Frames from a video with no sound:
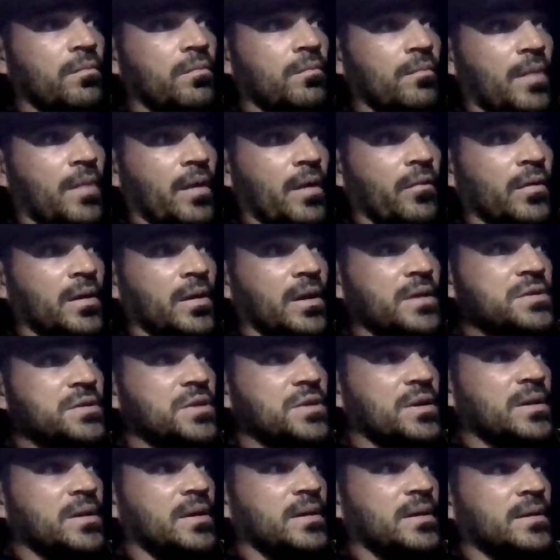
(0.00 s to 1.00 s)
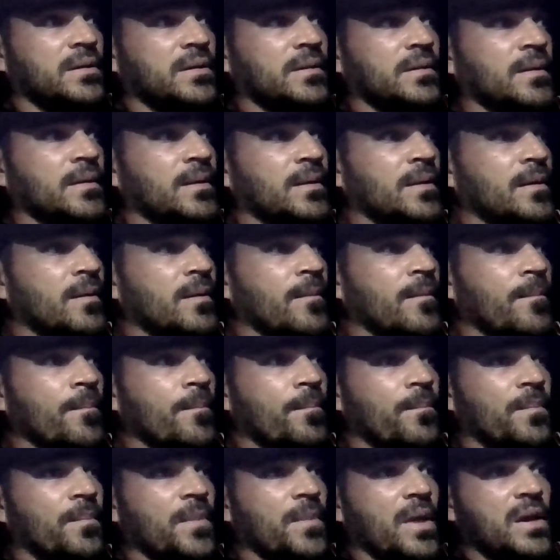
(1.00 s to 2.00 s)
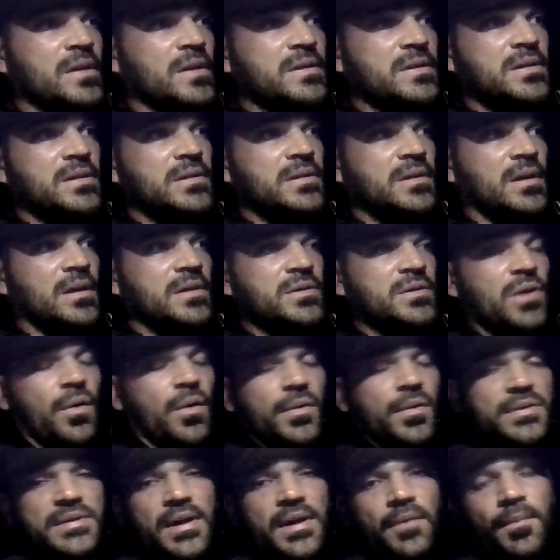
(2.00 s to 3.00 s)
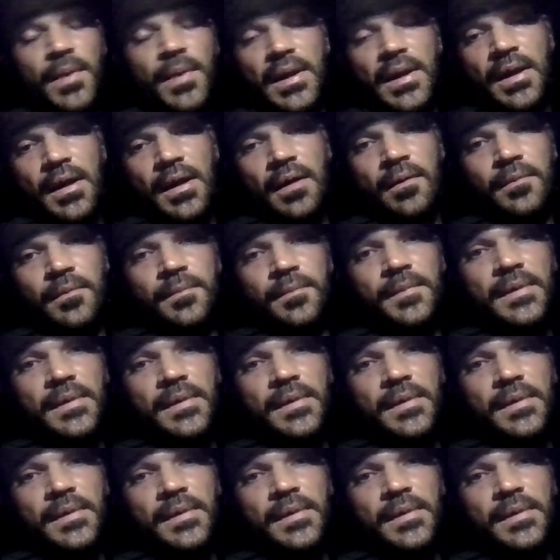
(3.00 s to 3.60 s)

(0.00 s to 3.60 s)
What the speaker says: my religion, and it's always helped me out.